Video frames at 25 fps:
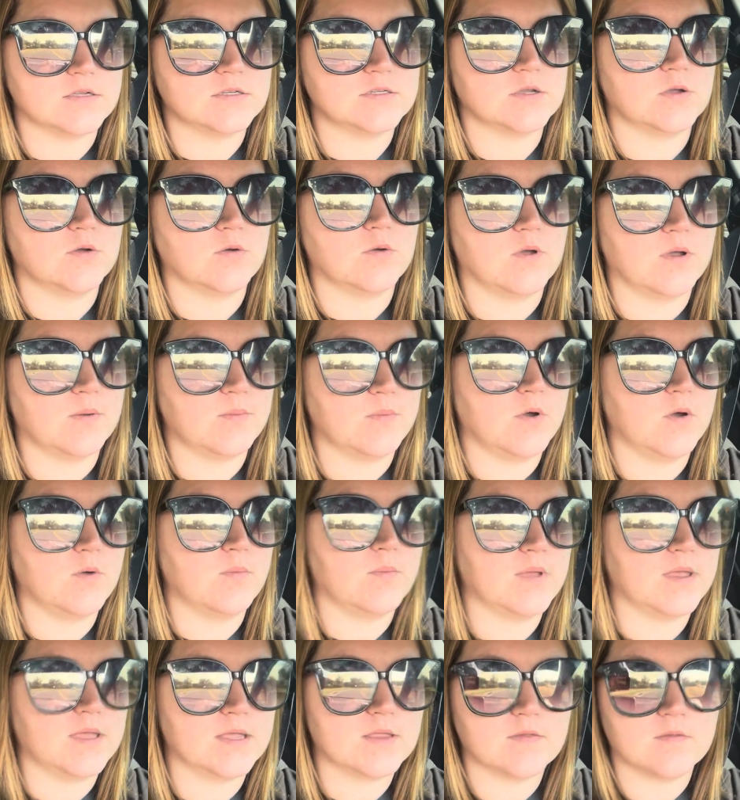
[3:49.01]
So I'm
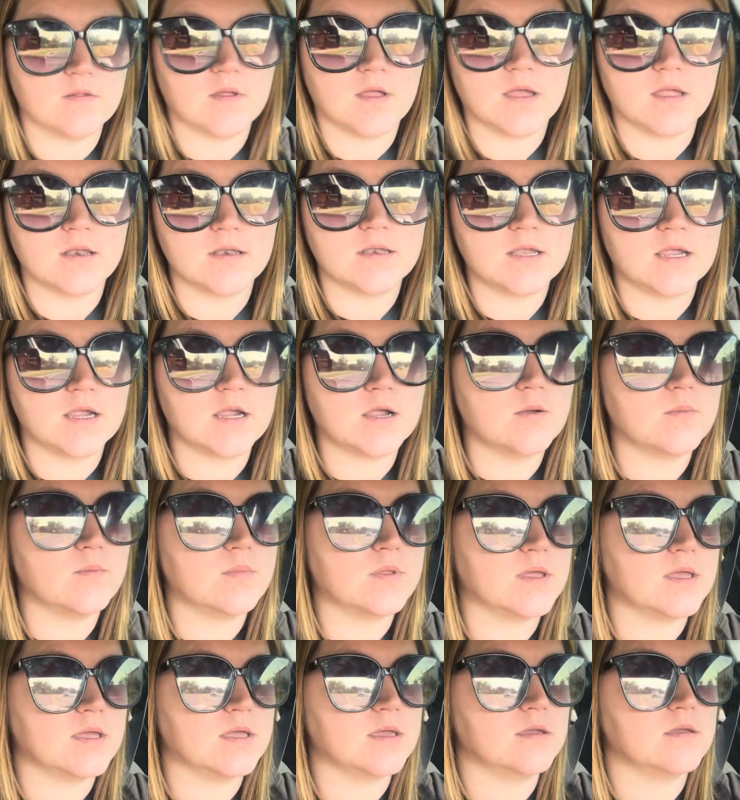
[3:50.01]
hoping it's not
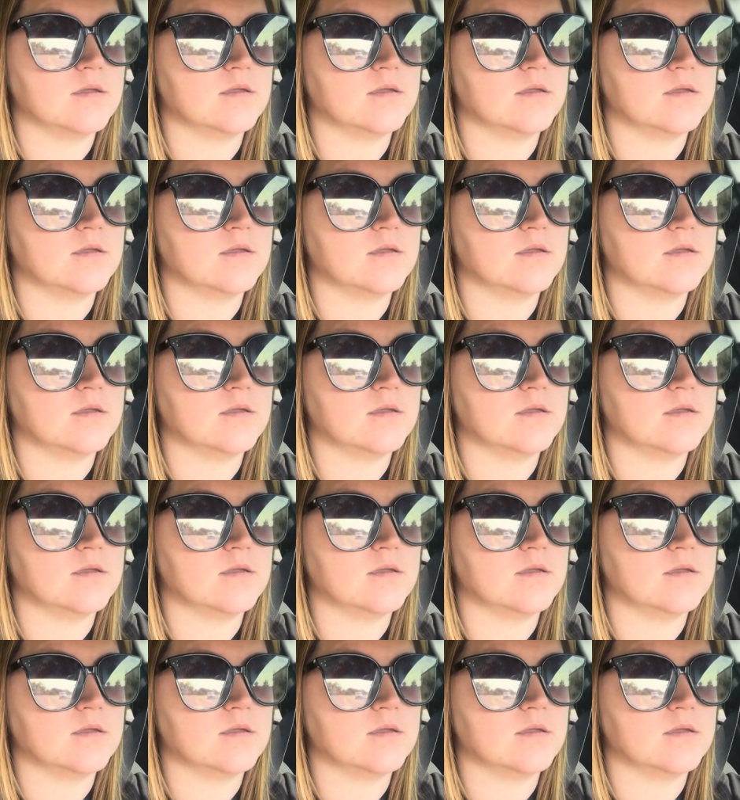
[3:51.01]
terribly